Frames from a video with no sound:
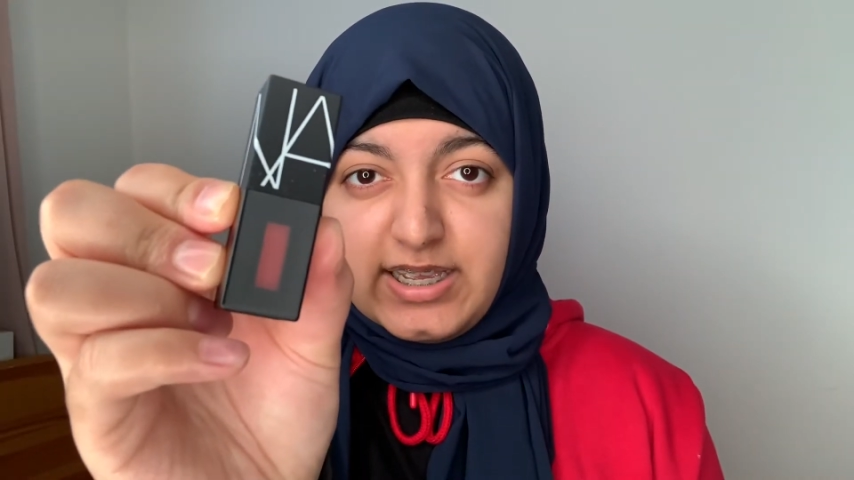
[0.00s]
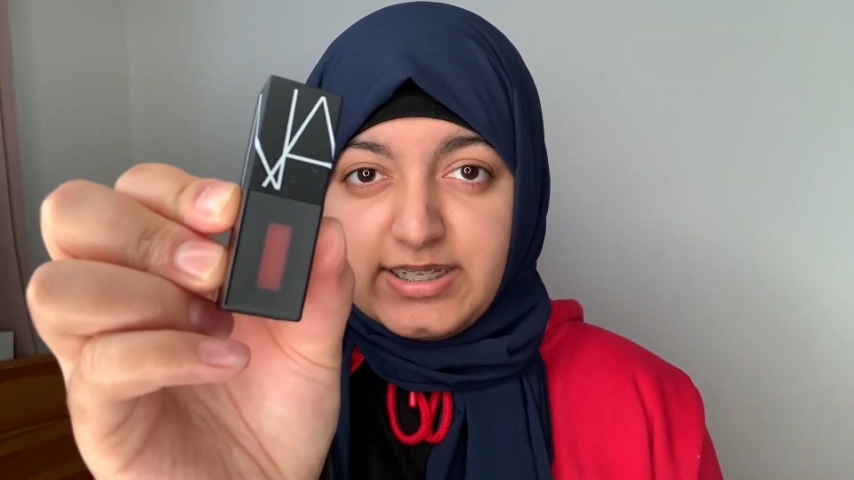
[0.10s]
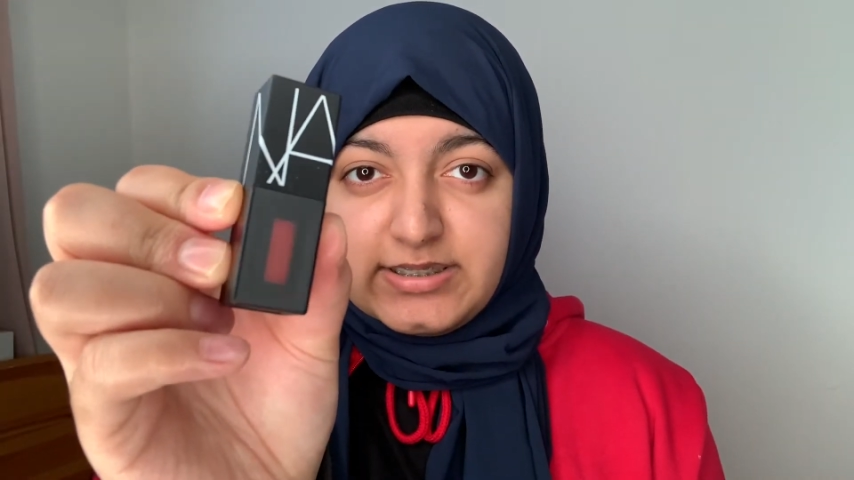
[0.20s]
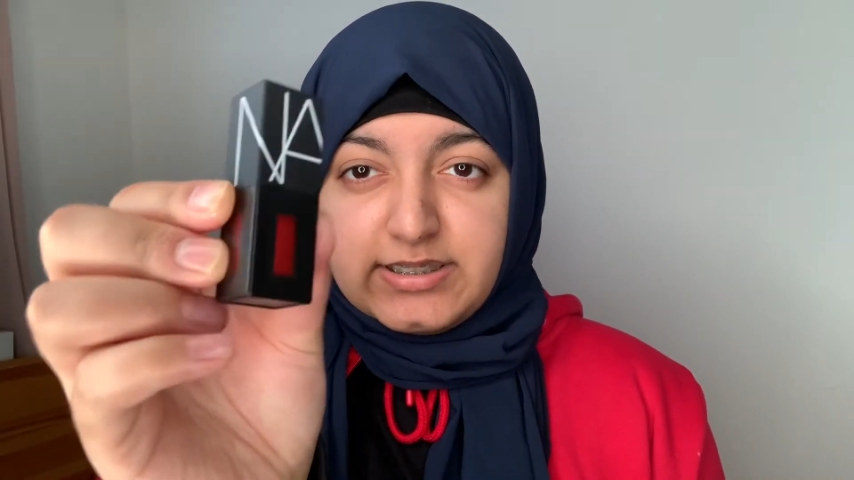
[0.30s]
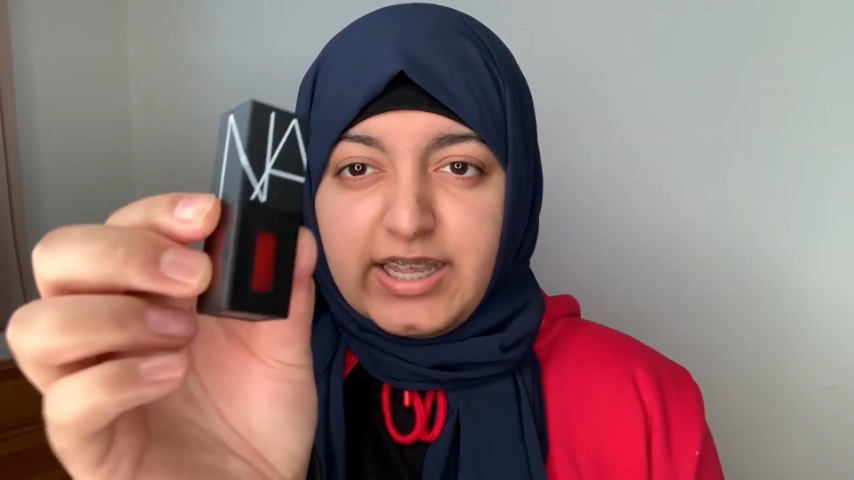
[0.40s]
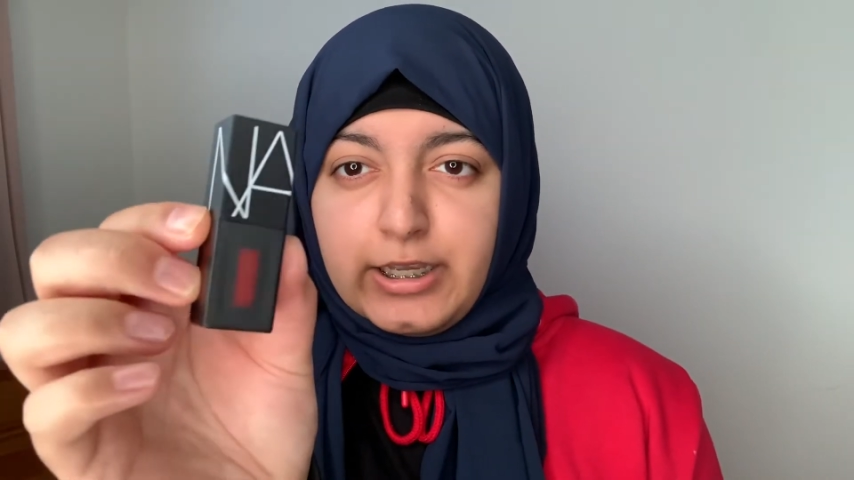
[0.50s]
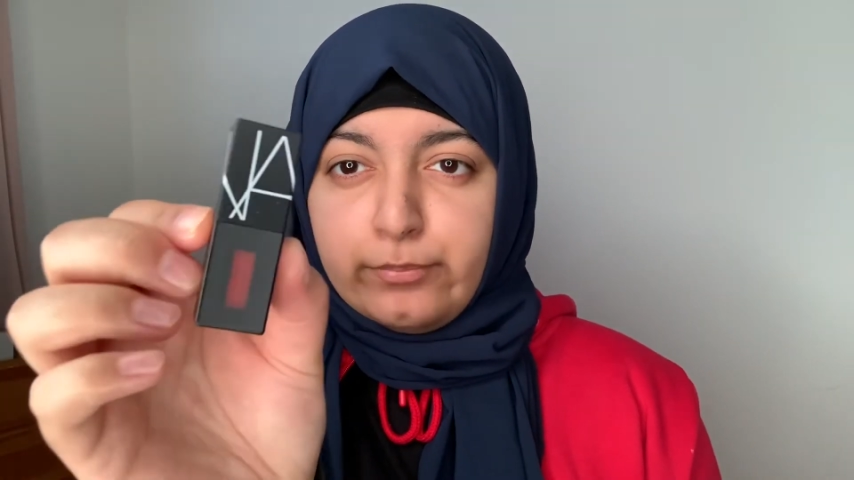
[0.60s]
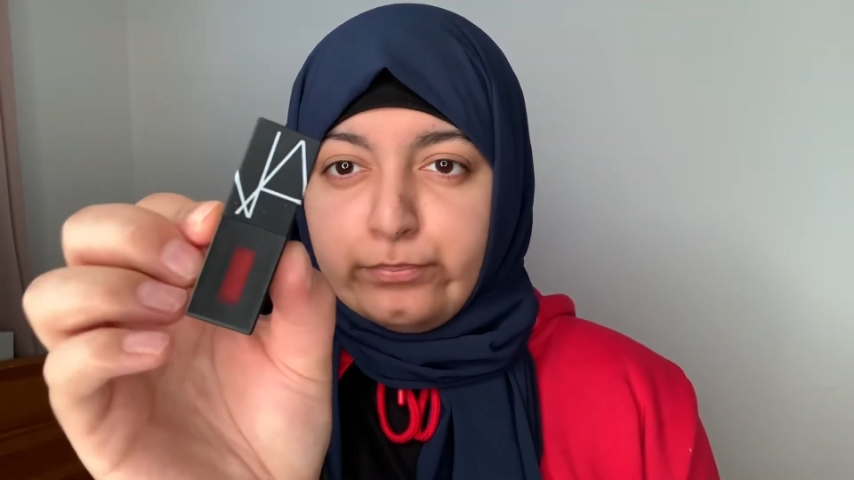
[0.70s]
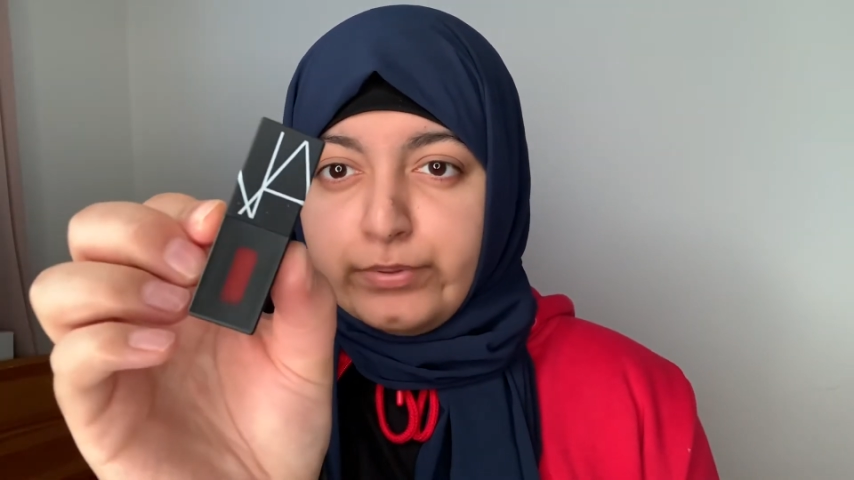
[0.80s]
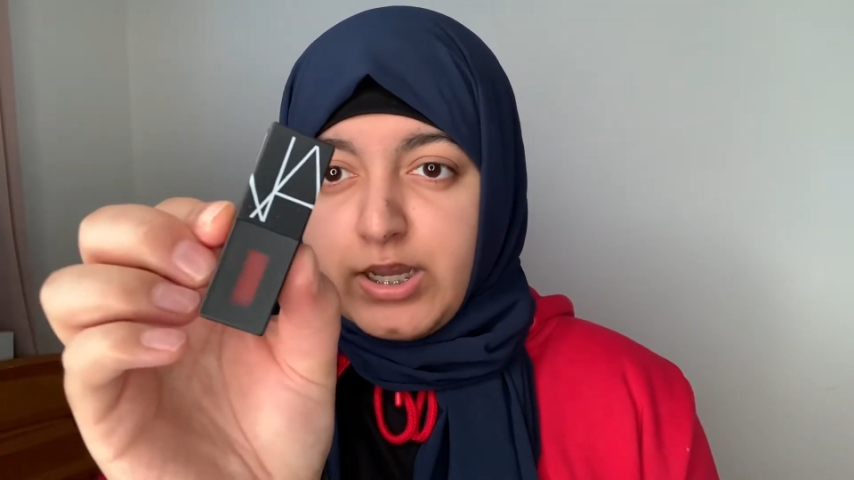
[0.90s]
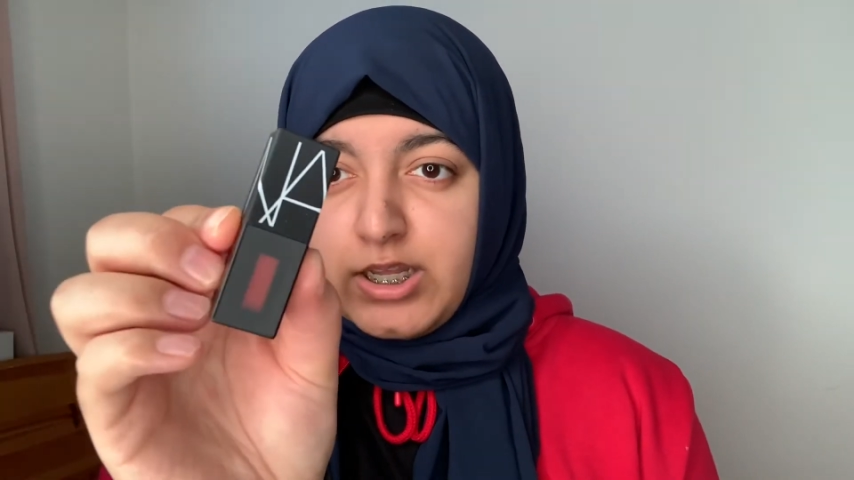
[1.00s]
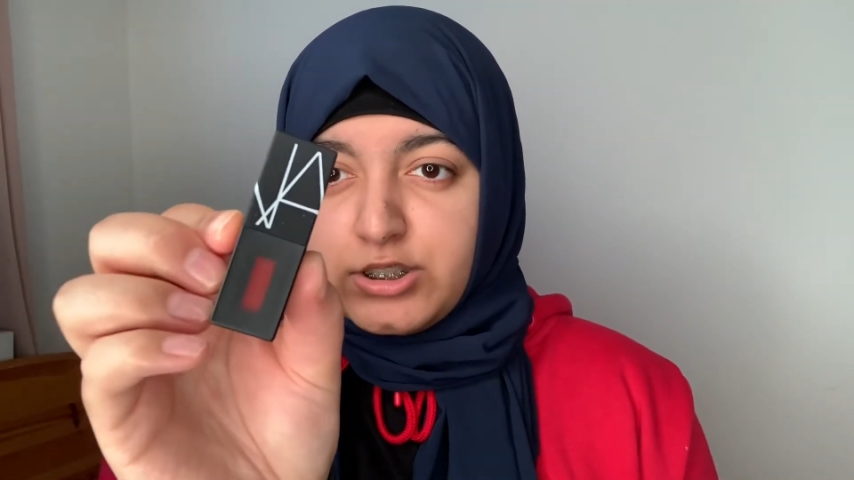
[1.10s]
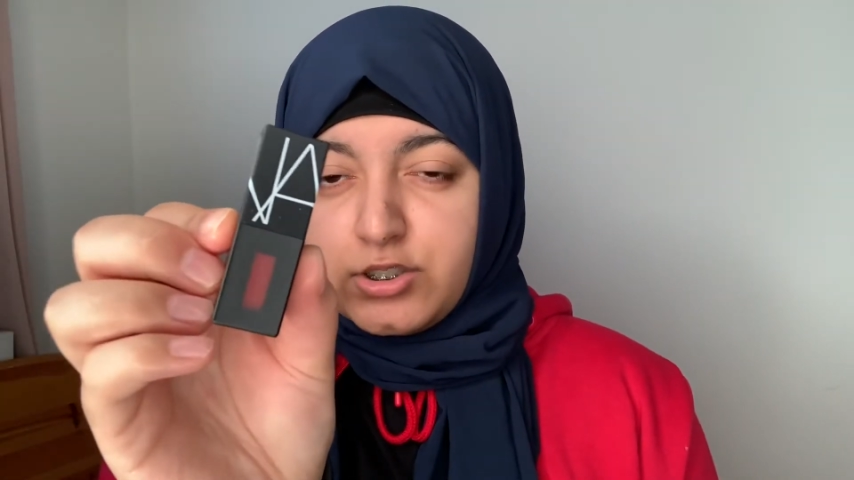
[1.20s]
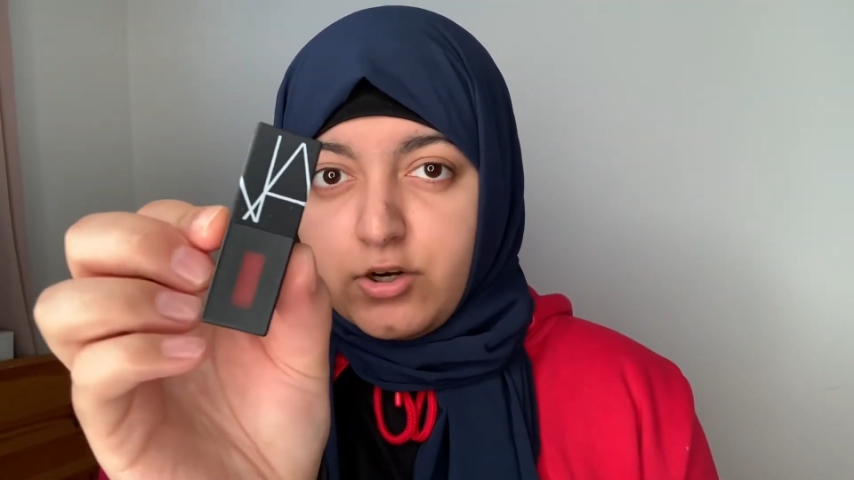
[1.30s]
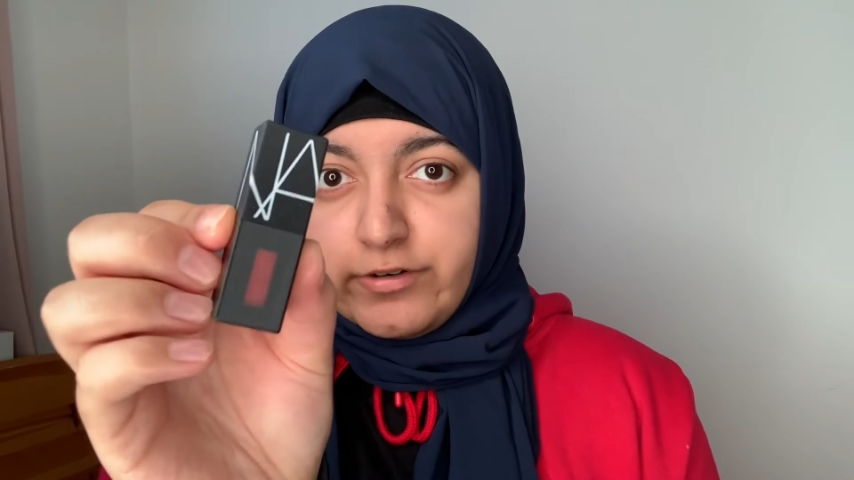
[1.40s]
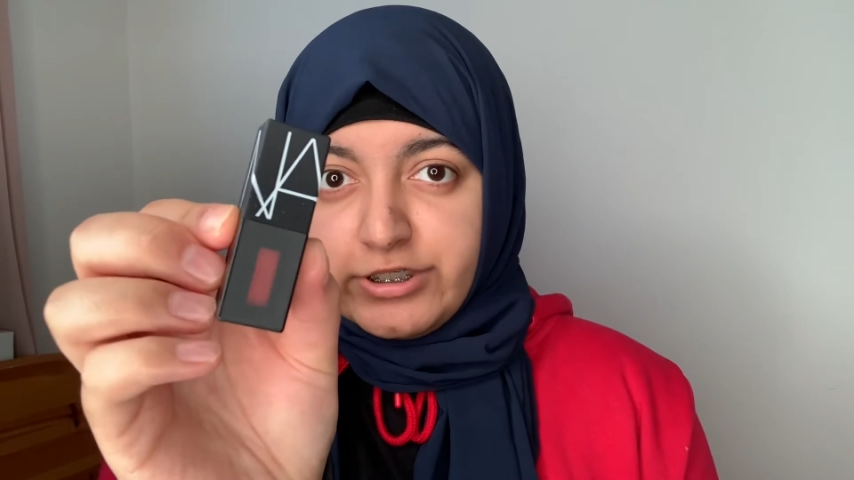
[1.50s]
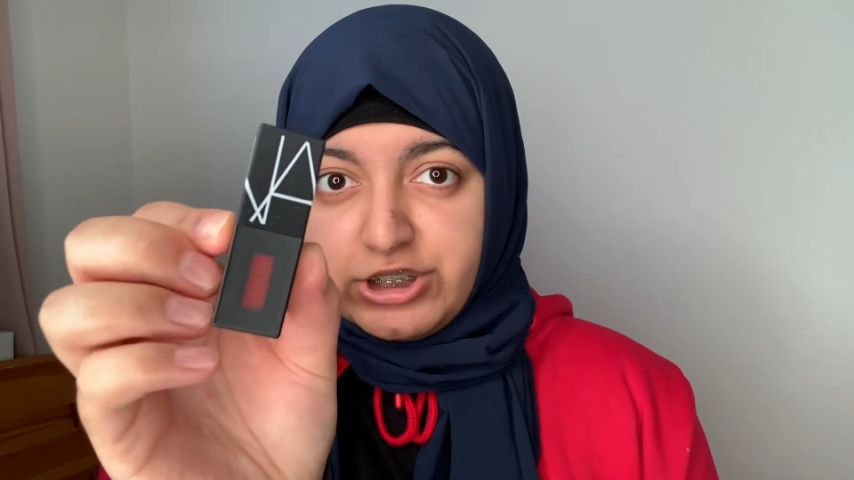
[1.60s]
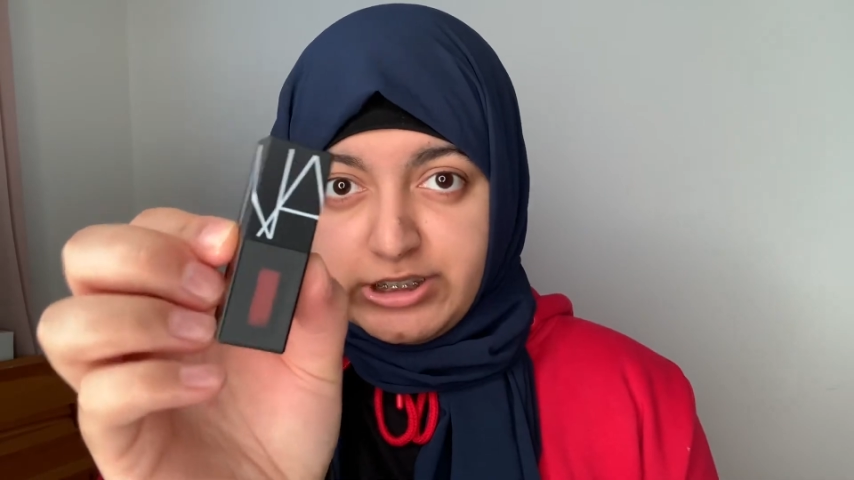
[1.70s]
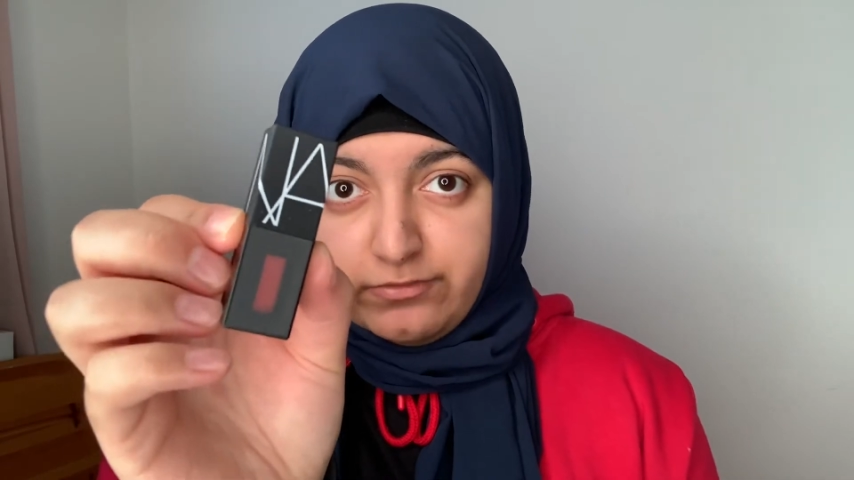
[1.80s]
it's like a burnt orangey